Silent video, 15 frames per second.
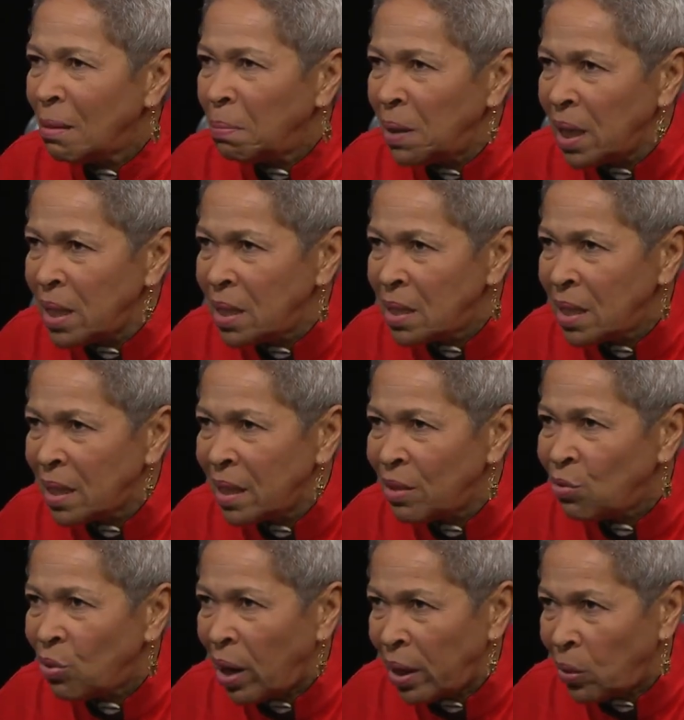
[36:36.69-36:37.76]
a plane
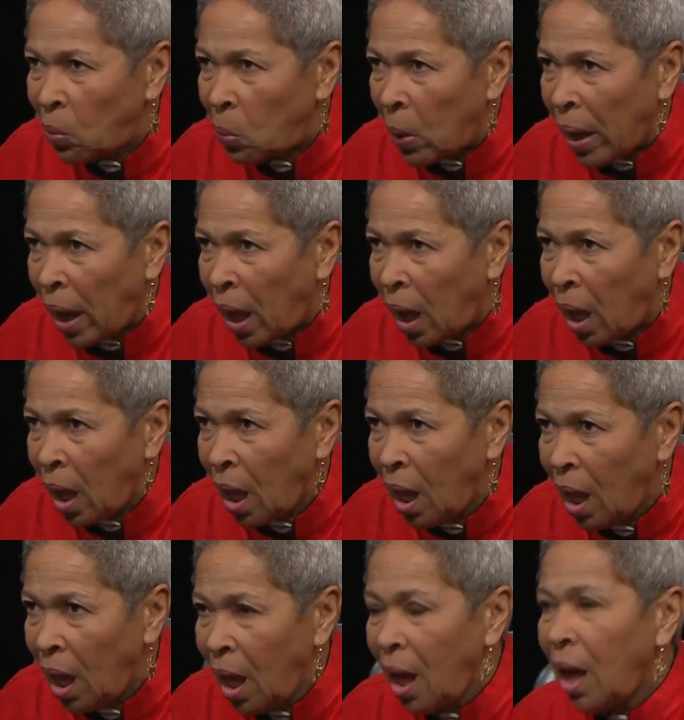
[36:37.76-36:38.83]
ticket right away,
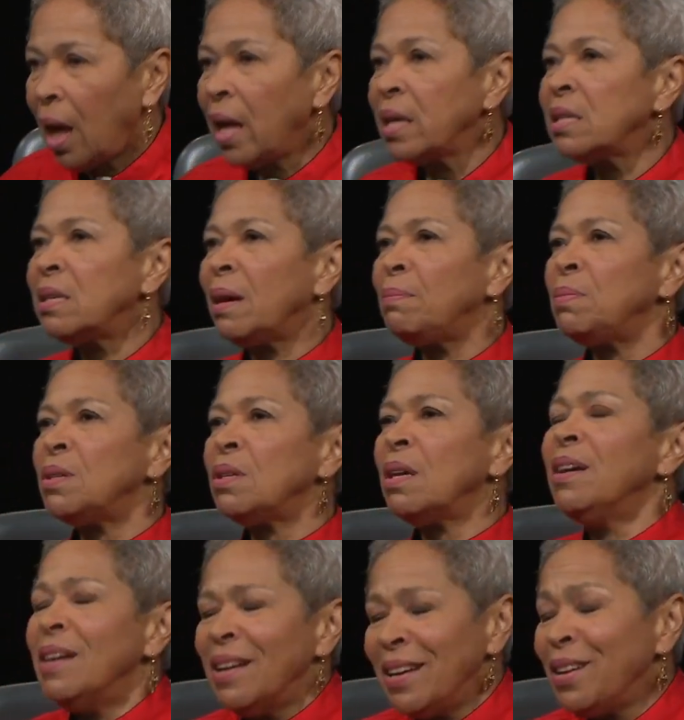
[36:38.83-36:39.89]
mm-hmm. except
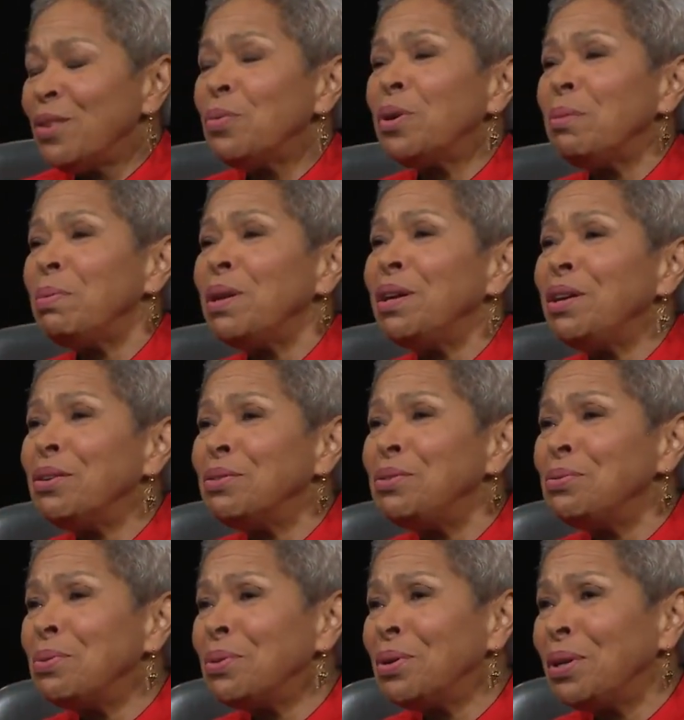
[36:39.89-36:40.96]
it would have been a year
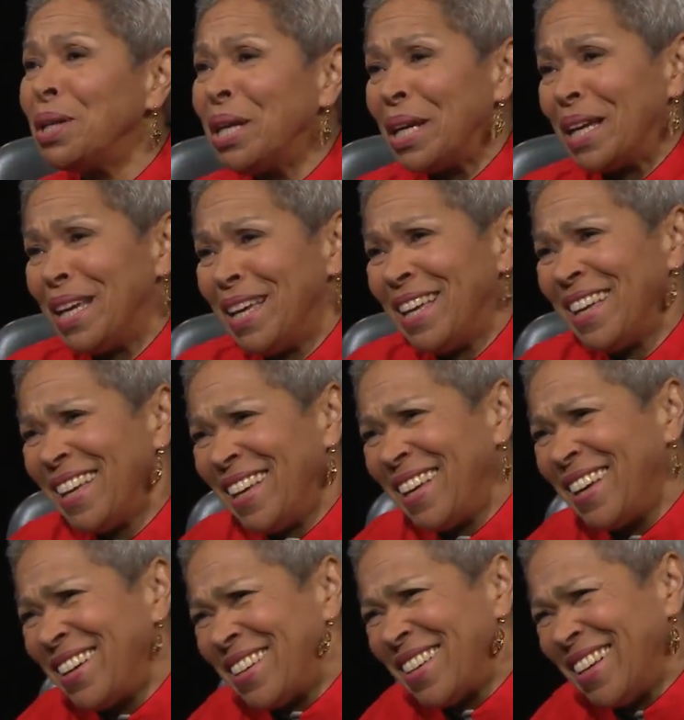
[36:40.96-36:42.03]
too early
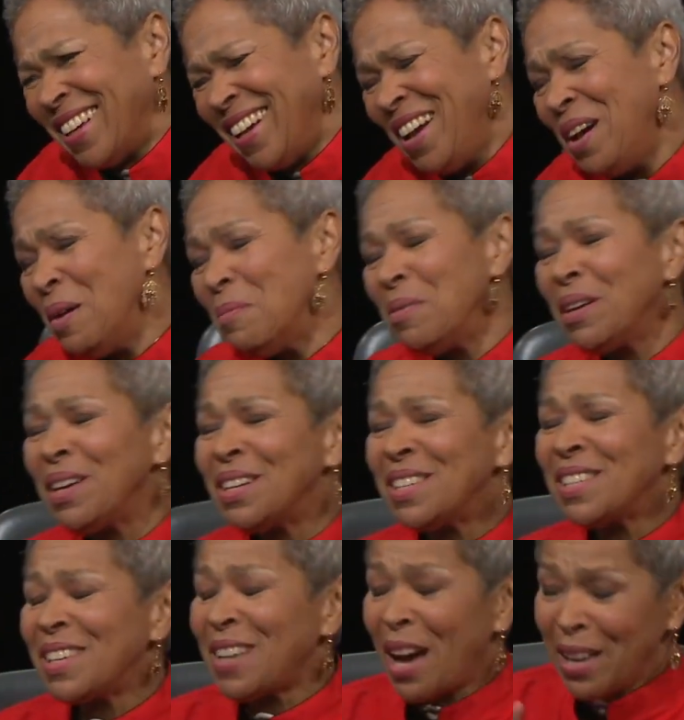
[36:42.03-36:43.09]
mm-hmm.
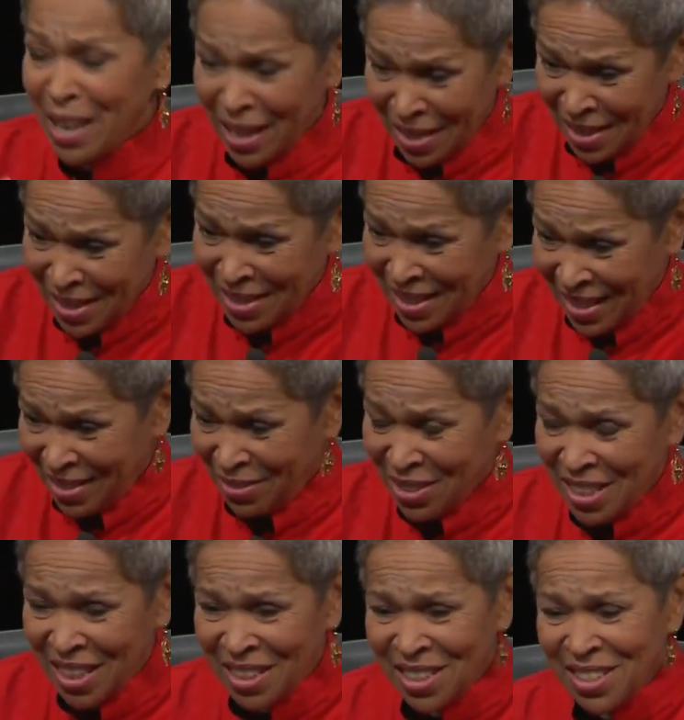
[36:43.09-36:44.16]
because I got this
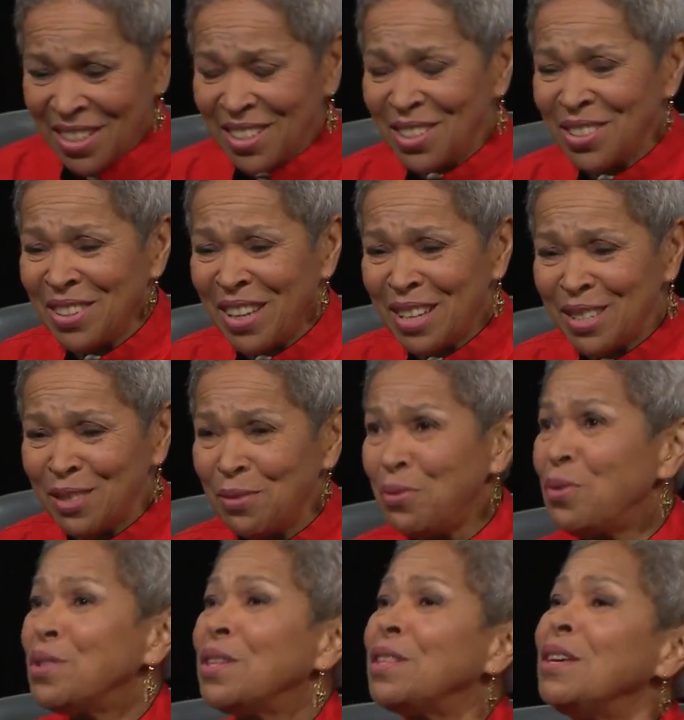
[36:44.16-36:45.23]
invitation in two thousand
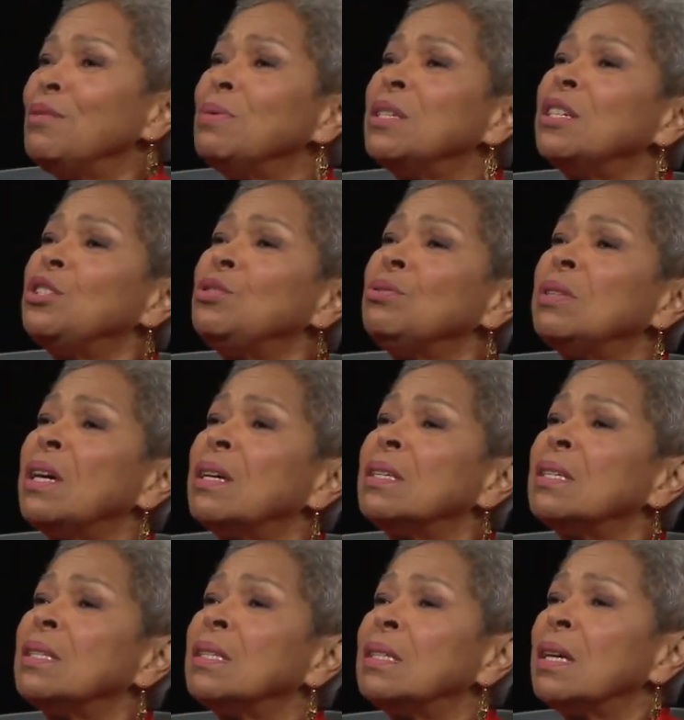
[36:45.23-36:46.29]
four. The thing was in two
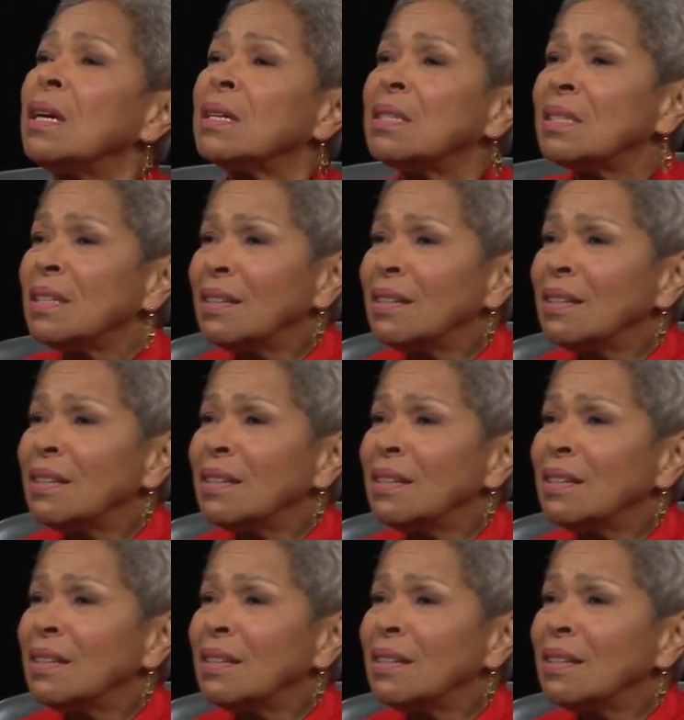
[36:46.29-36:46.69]
thousand six.